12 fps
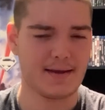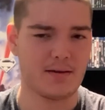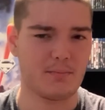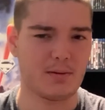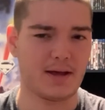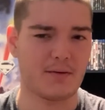a
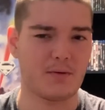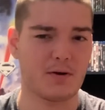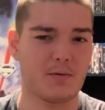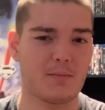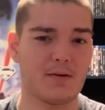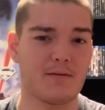Black
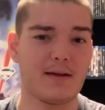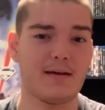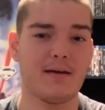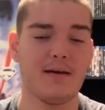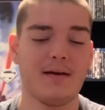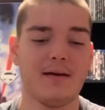Widow
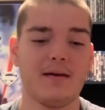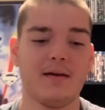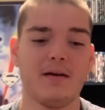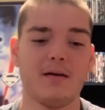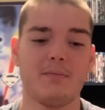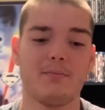movie.
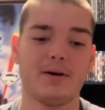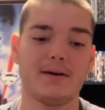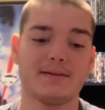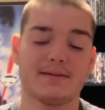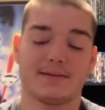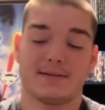
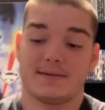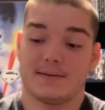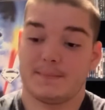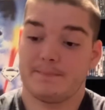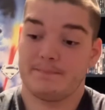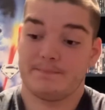
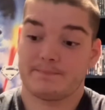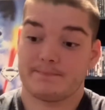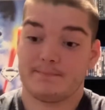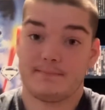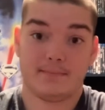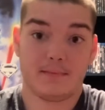But
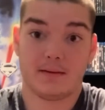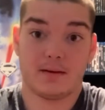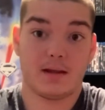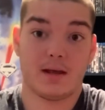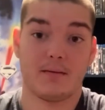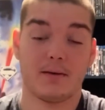
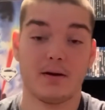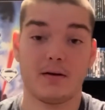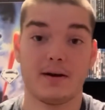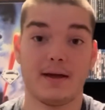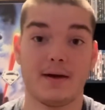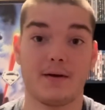here we
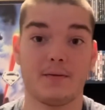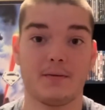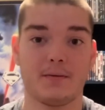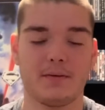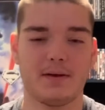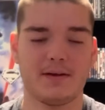are now.
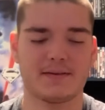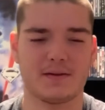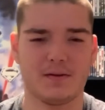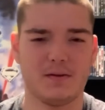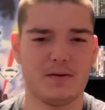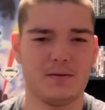Is it
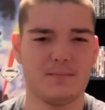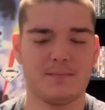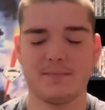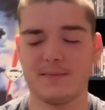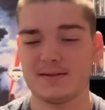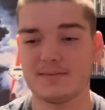good?
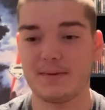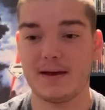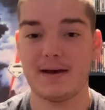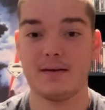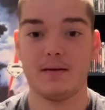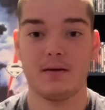Is it
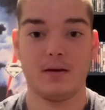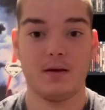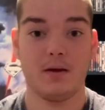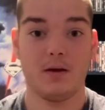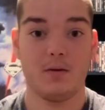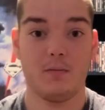bad?
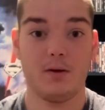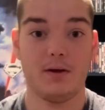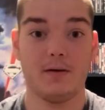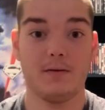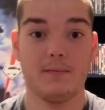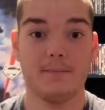
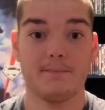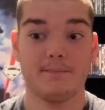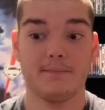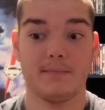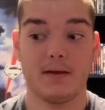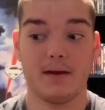Well,
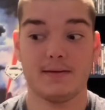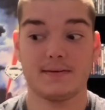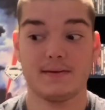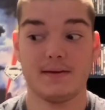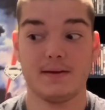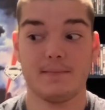
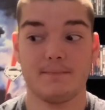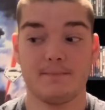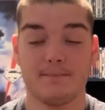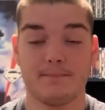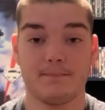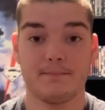honestly,
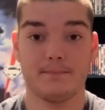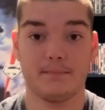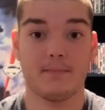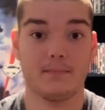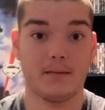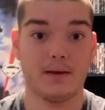
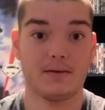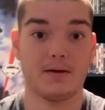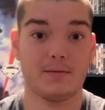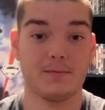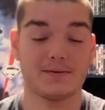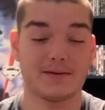I
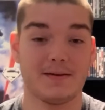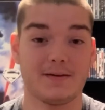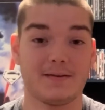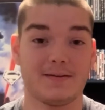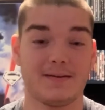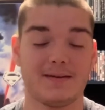thought it was
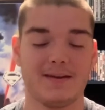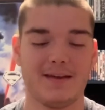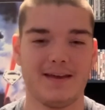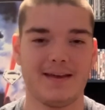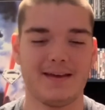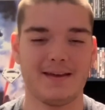good,
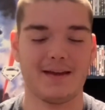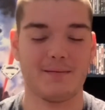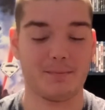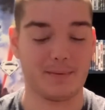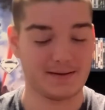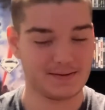and I'm
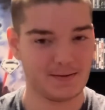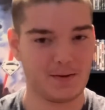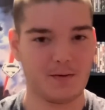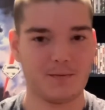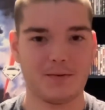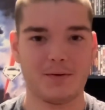about to
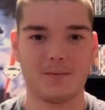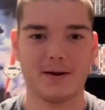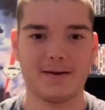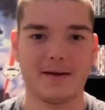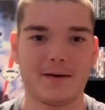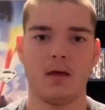go over it
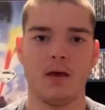right now.